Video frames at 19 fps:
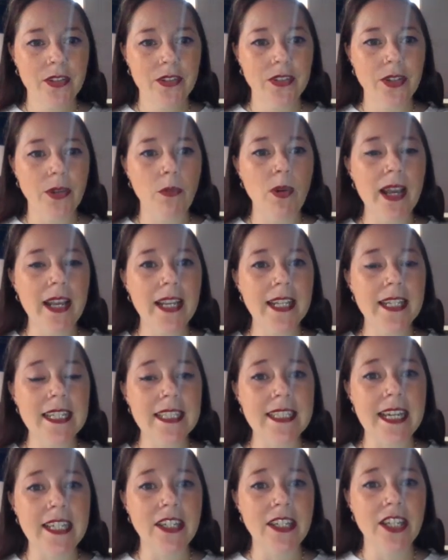So where can
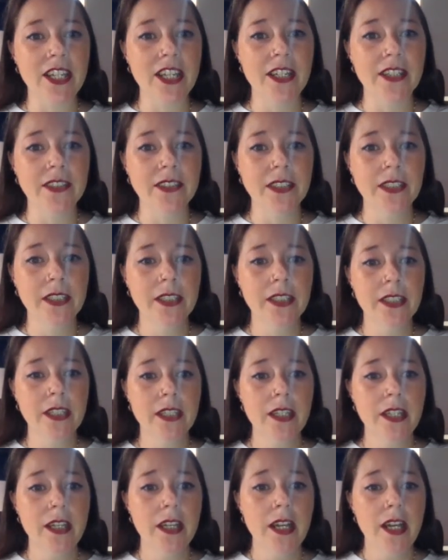it take you?
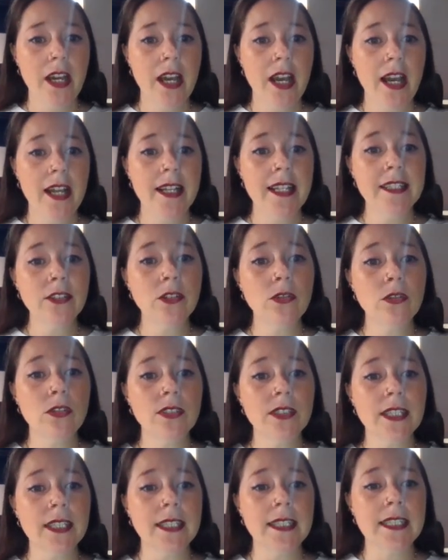This
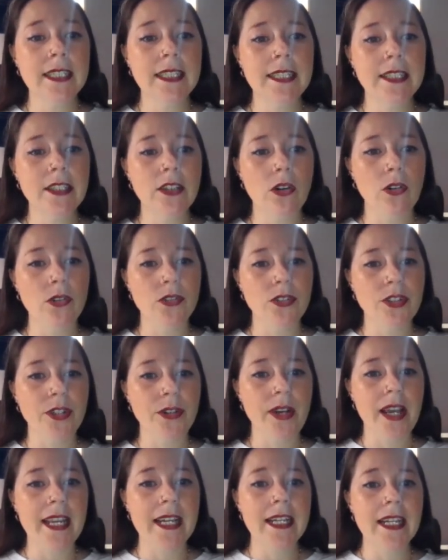course can lead on
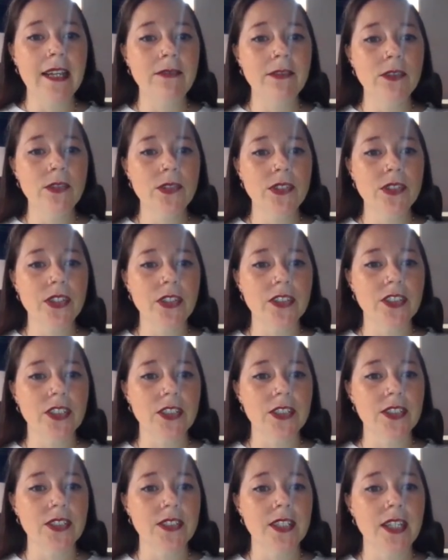to A-levels such
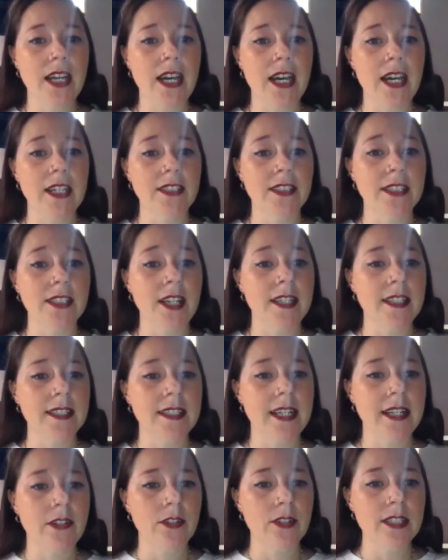as design
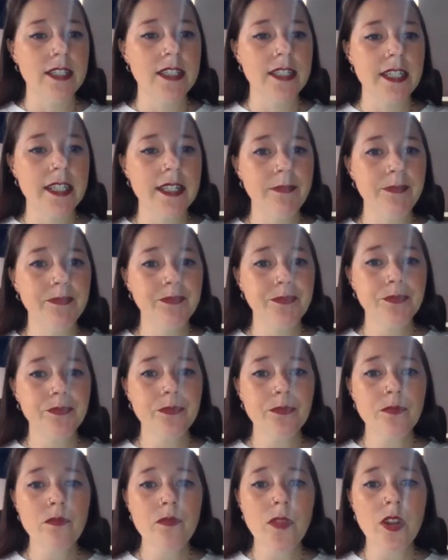and technology,
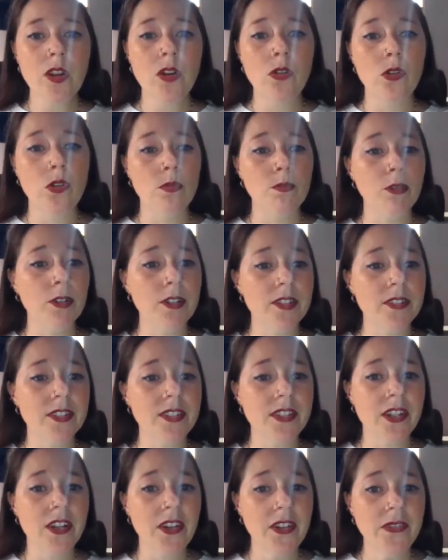or product
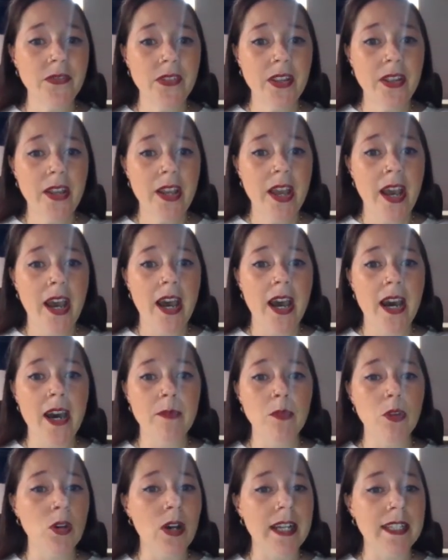design,
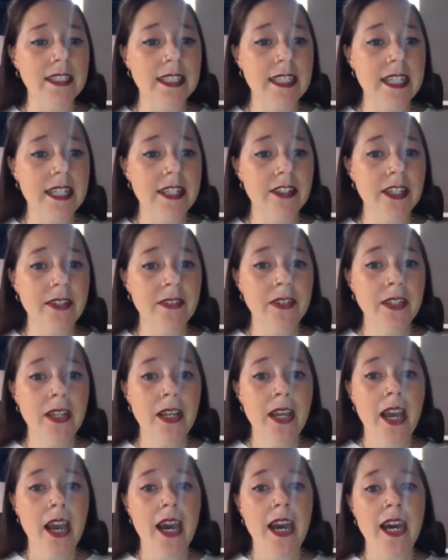or engineering,
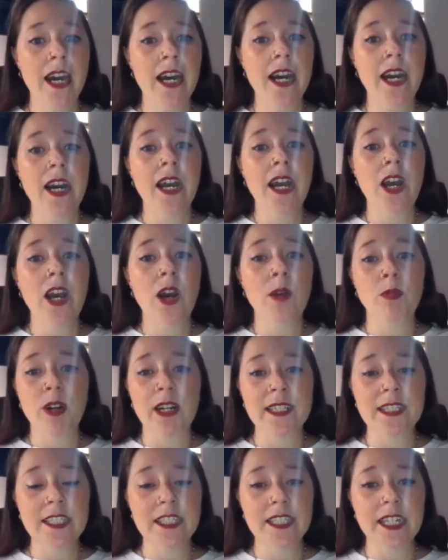
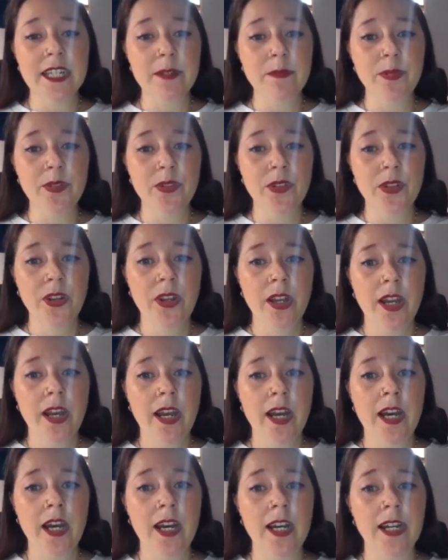apprenticeships,
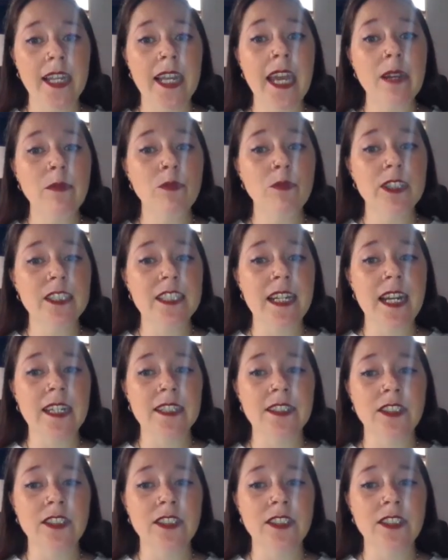Cambridge